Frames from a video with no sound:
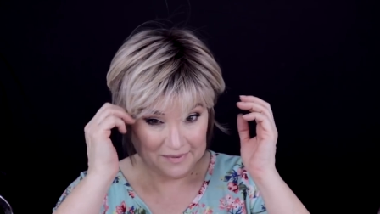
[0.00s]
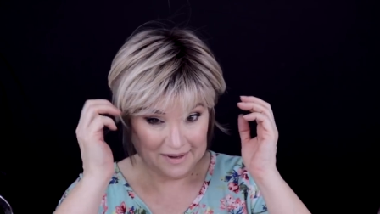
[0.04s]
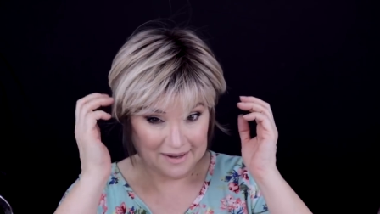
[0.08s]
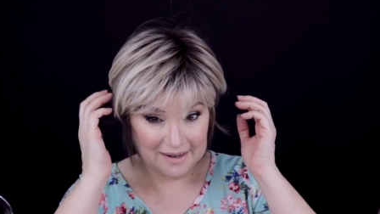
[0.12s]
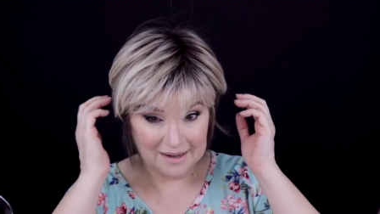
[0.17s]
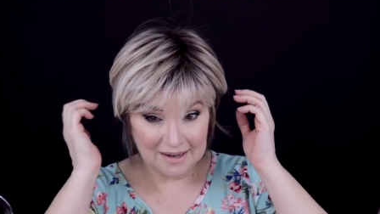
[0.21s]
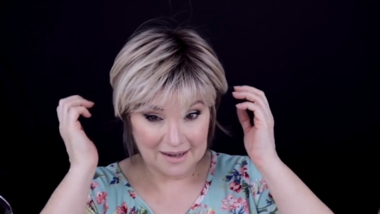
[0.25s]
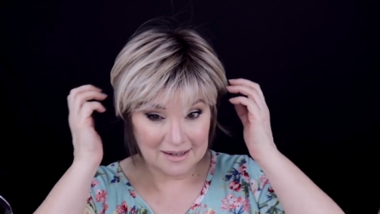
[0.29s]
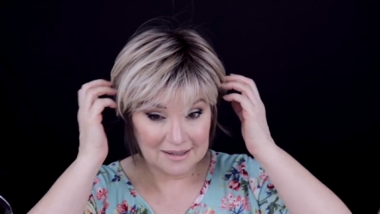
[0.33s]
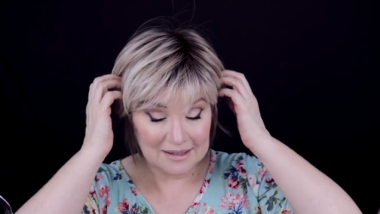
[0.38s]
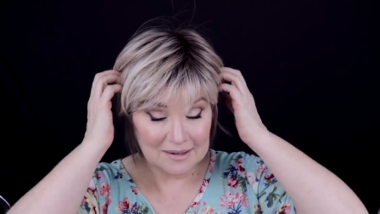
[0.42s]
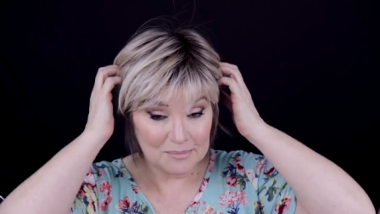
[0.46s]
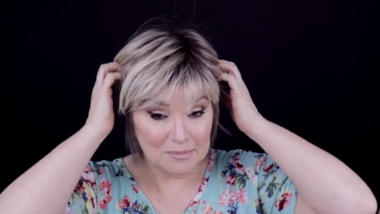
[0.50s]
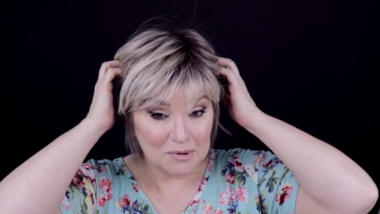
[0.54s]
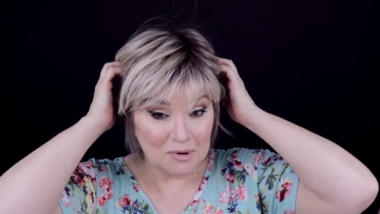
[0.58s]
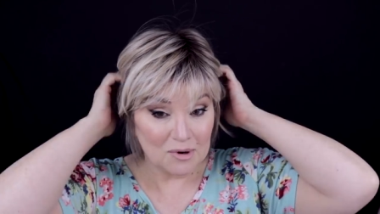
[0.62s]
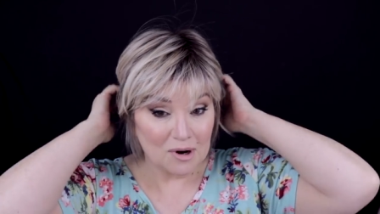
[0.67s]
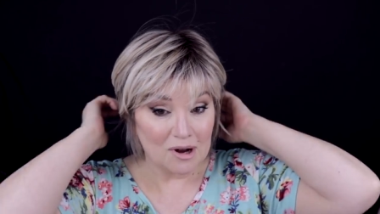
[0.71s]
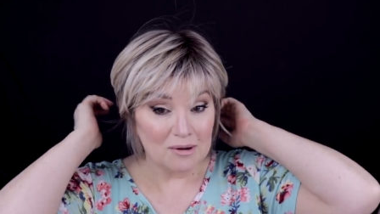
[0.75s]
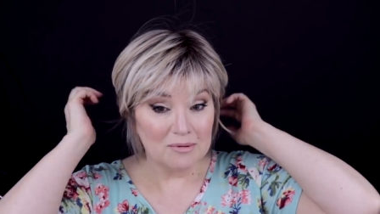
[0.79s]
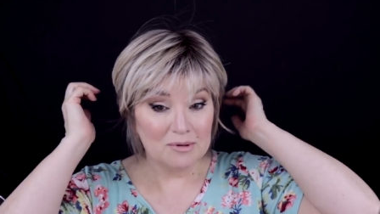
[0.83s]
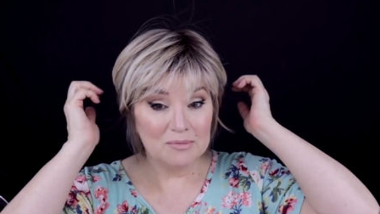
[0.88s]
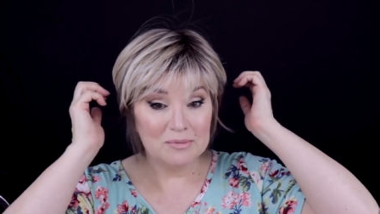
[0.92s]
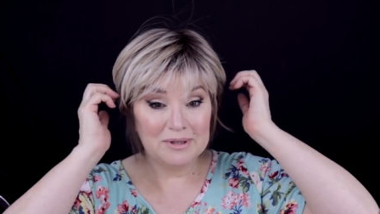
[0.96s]
and
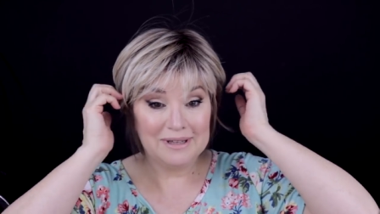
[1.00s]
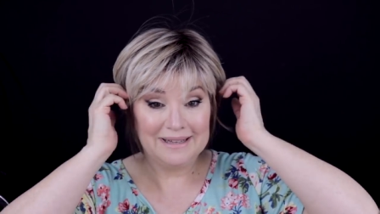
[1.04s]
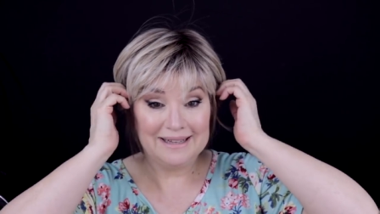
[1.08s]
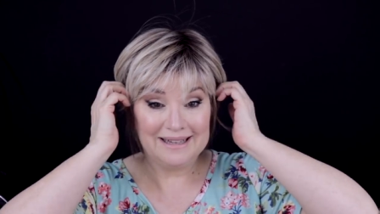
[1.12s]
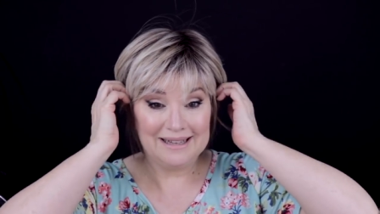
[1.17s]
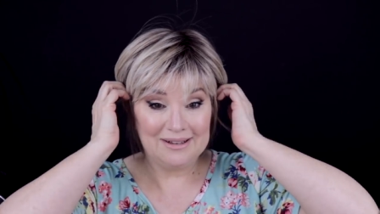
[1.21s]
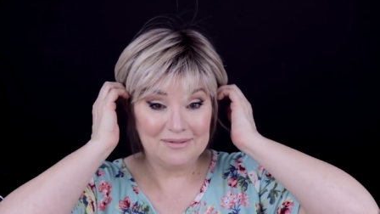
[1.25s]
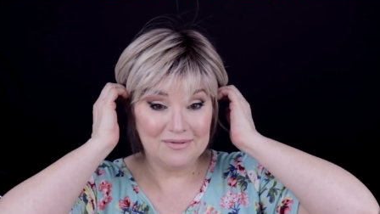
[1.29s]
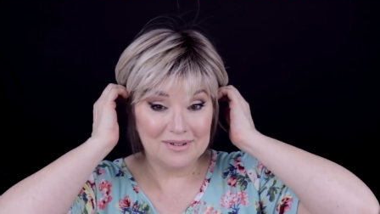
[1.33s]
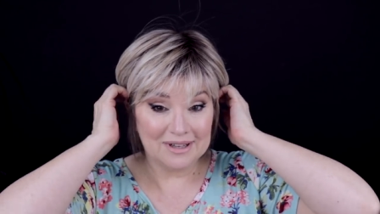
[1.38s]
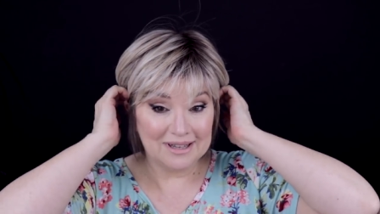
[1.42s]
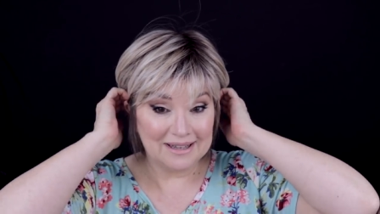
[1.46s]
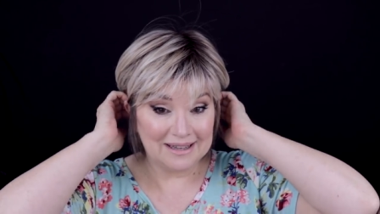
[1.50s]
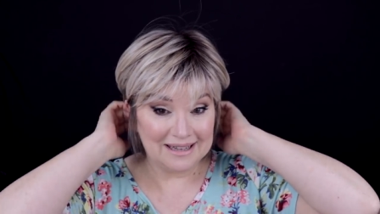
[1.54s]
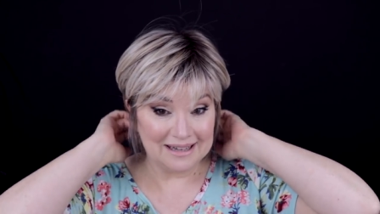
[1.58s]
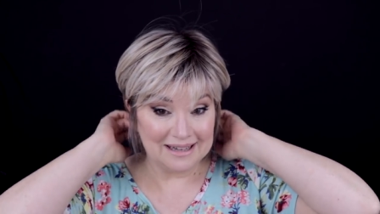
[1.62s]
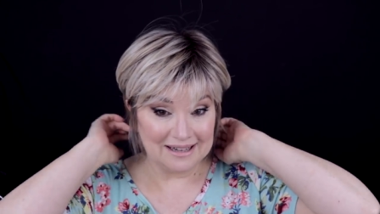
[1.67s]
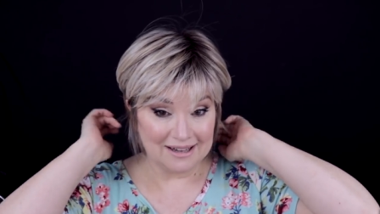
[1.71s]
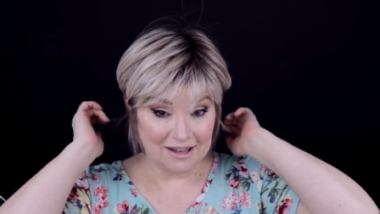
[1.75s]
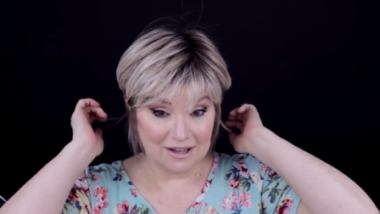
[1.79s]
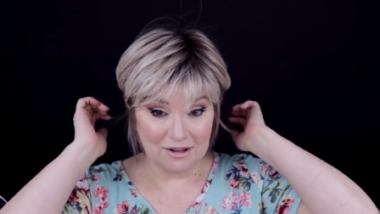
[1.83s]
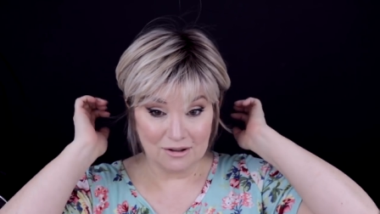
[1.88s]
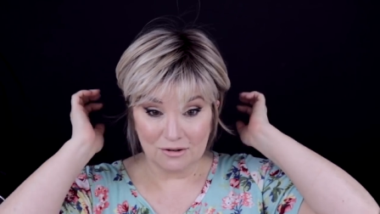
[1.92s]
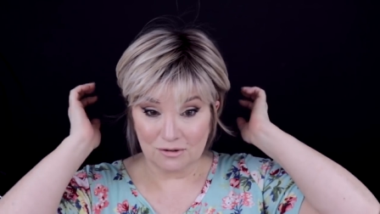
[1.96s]
probably even
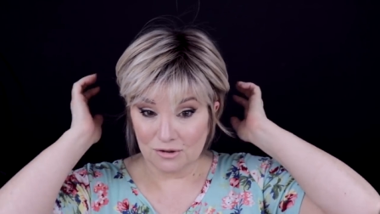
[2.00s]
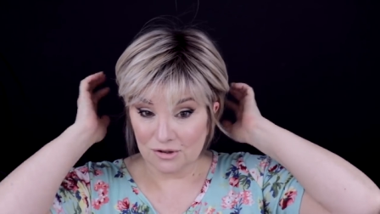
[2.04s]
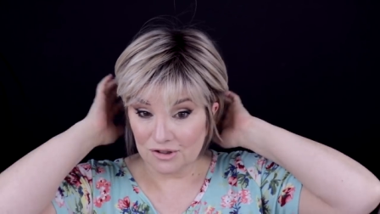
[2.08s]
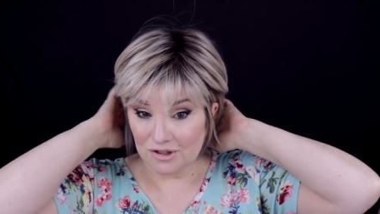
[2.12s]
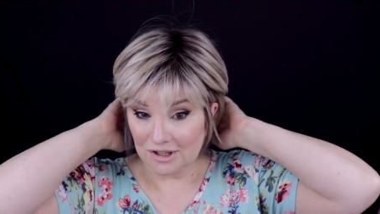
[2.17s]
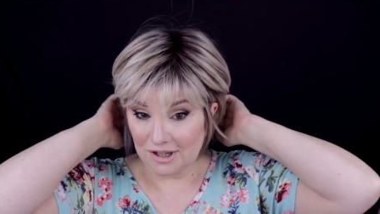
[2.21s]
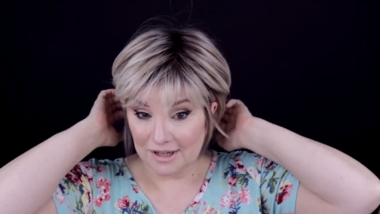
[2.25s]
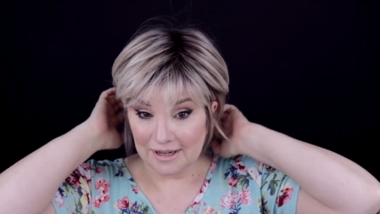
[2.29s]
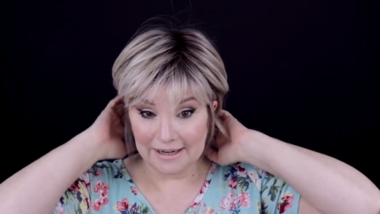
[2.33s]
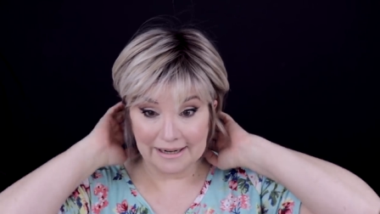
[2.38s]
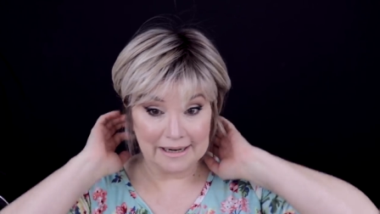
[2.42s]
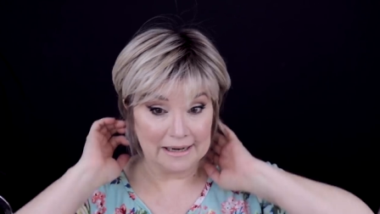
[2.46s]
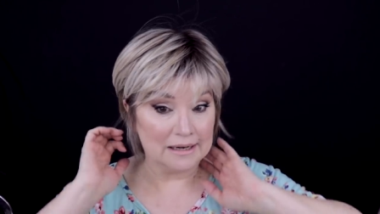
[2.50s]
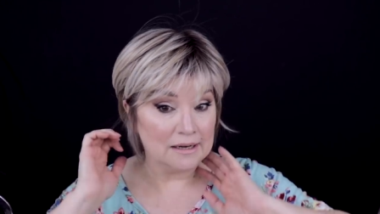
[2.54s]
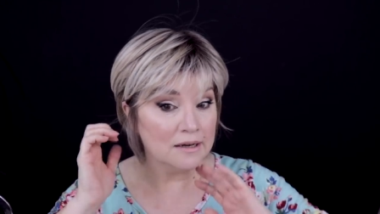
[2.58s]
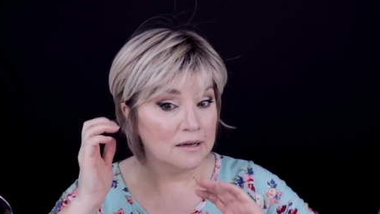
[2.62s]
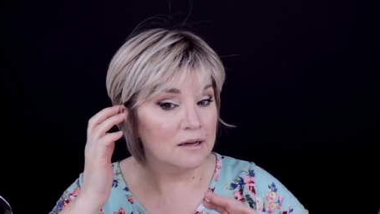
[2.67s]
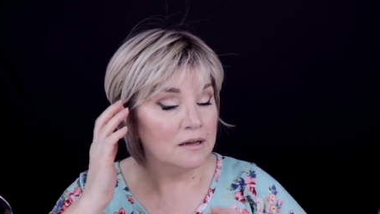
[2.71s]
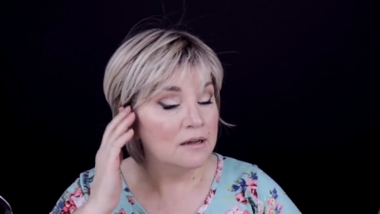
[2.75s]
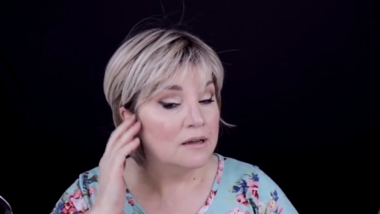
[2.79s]
the other side